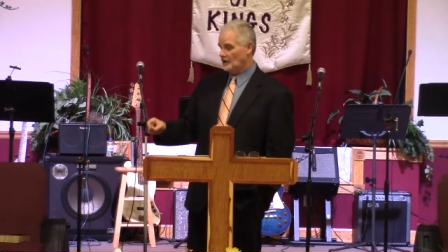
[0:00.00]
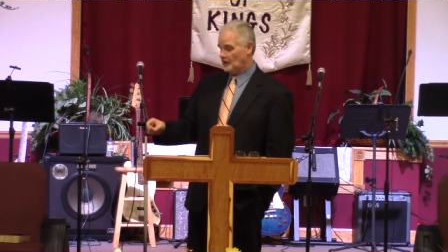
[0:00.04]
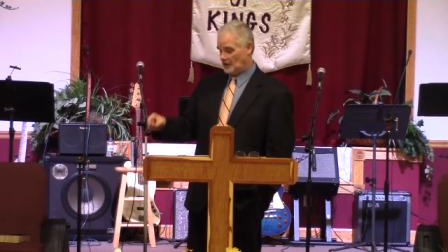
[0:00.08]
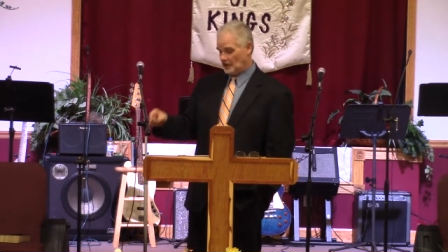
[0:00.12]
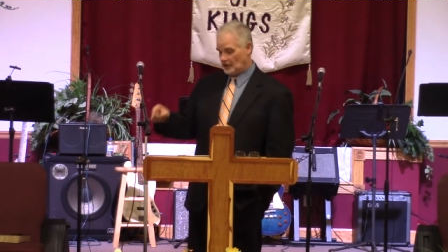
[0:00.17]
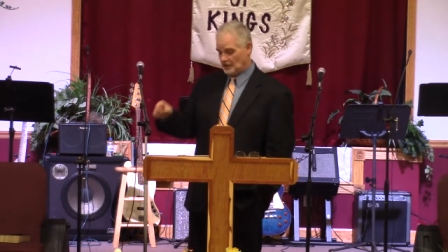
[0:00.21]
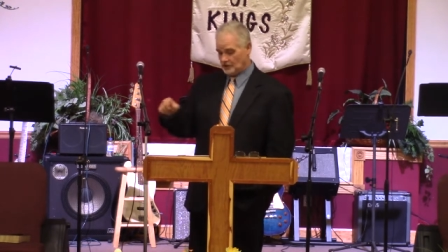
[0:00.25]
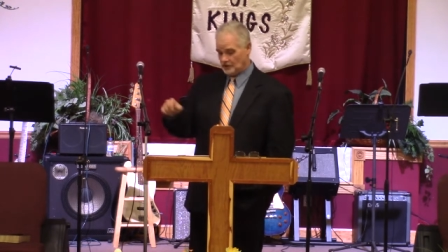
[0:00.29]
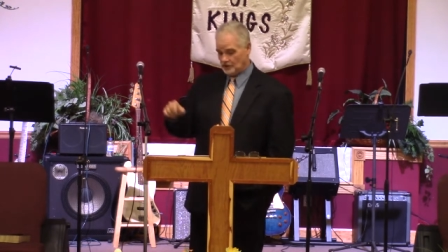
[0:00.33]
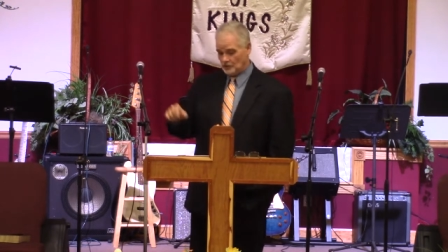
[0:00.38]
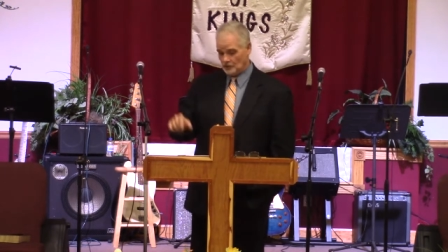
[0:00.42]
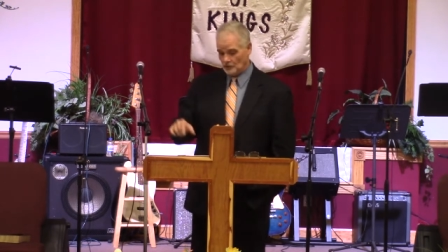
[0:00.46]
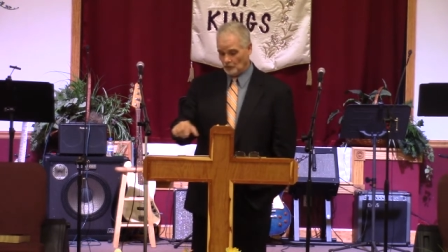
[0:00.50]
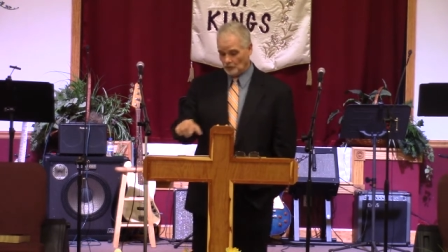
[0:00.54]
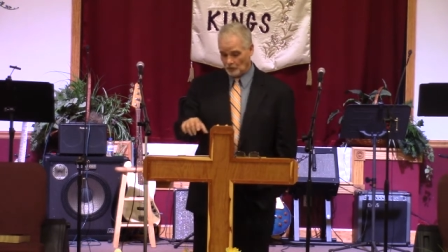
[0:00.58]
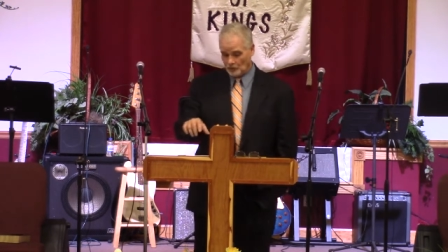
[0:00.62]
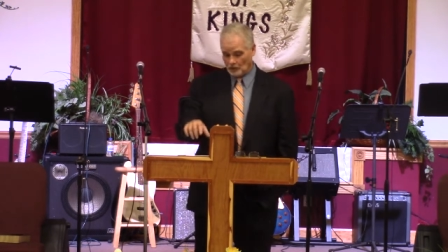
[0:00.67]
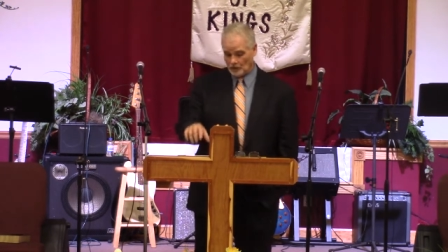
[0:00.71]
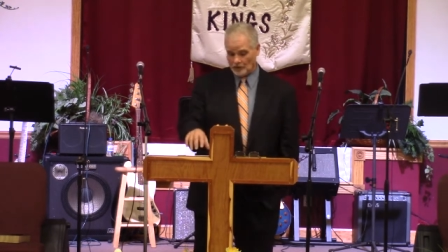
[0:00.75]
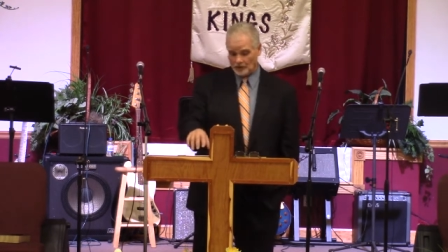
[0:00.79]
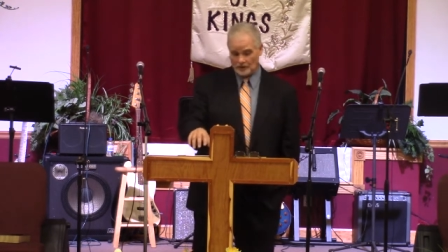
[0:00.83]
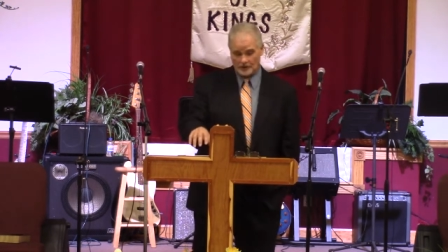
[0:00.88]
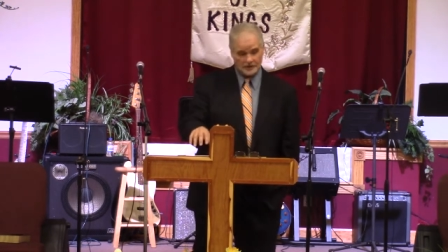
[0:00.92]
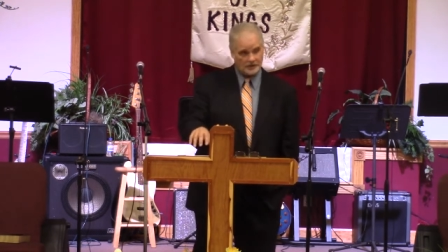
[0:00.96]
and you
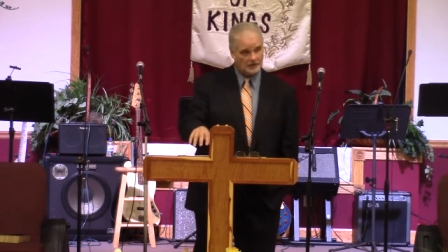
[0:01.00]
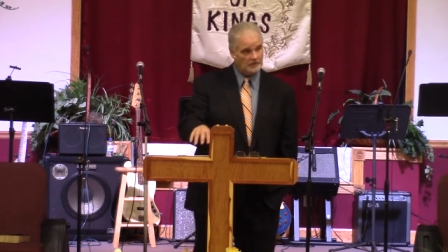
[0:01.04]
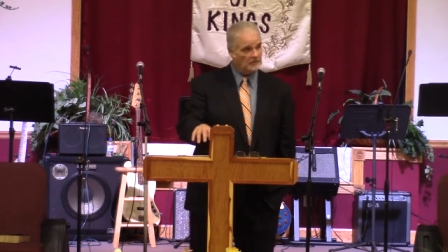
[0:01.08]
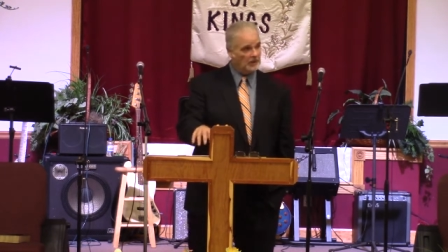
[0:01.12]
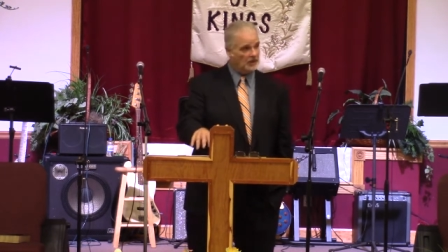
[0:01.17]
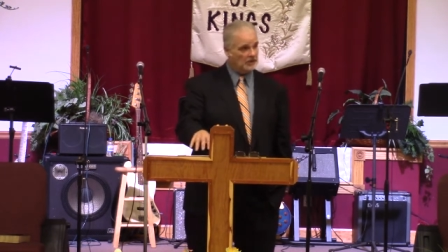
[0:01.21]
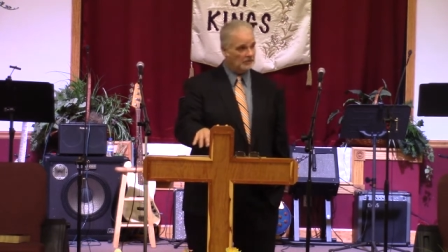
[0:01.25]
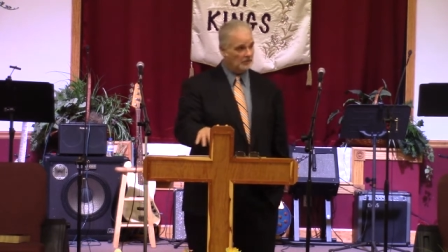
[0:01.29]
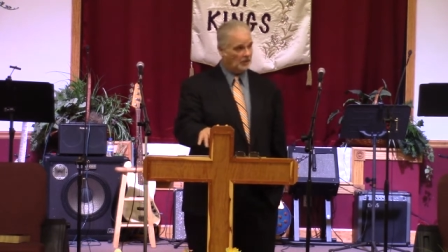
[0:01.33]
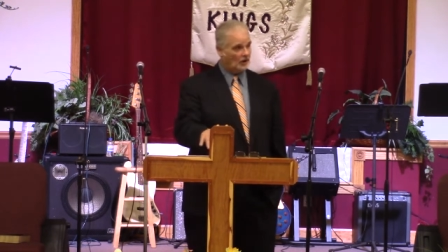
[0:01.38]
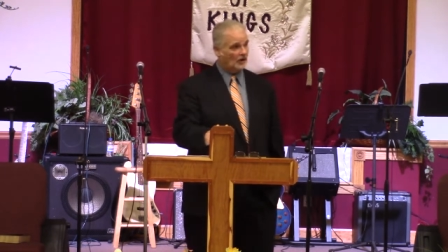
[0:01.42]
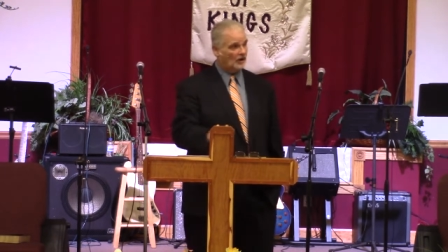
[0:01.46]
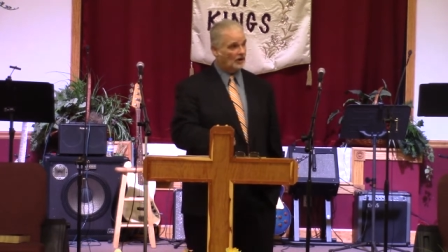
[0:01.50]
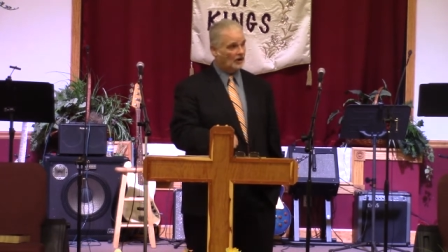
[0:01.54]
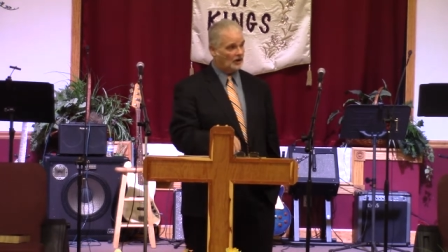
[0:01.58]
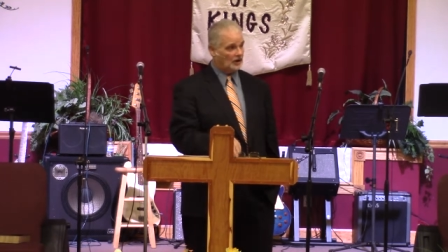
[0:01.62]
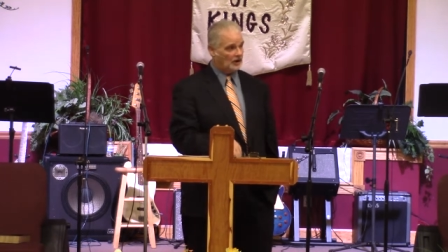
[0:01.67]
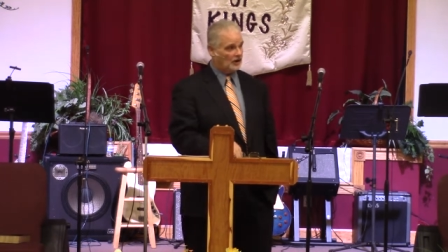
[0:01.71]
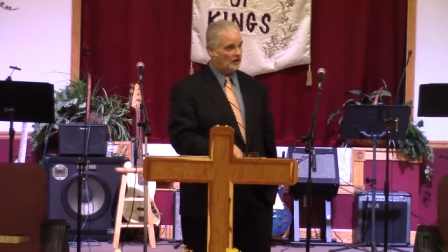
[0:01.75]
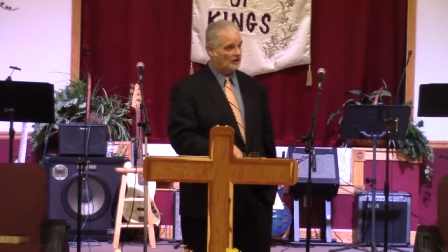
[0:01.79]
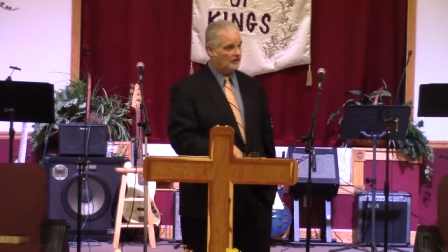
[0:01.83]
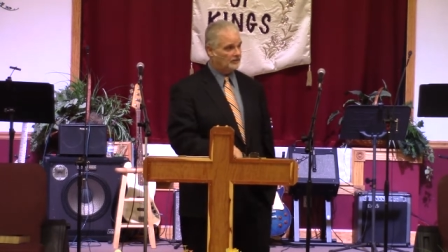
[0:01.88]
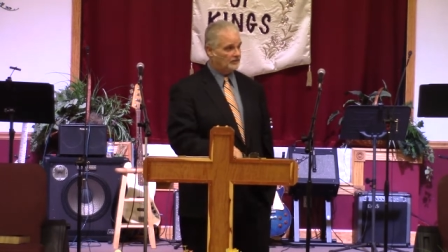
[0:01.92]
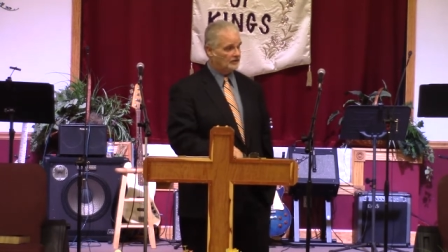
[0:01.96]
wanted to be part
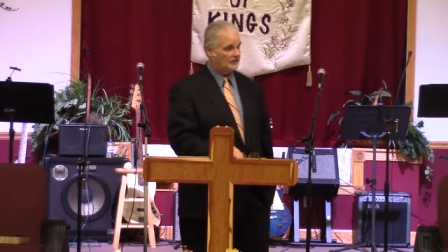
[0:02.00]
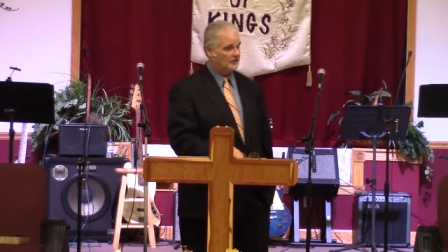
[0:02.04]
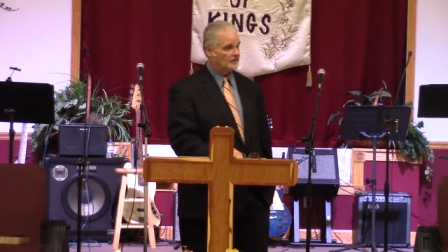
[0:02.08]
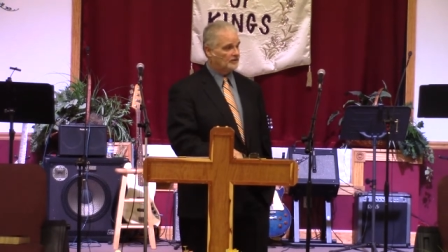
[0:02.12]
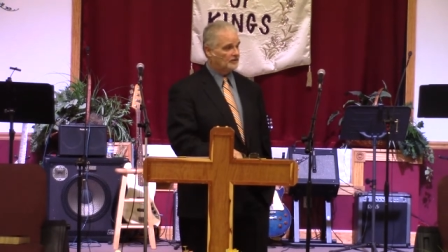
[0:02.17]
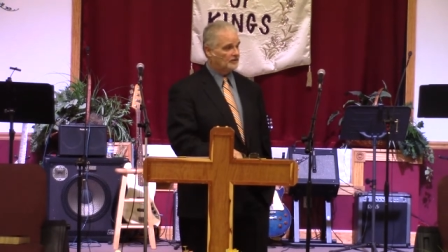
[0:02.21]
of it.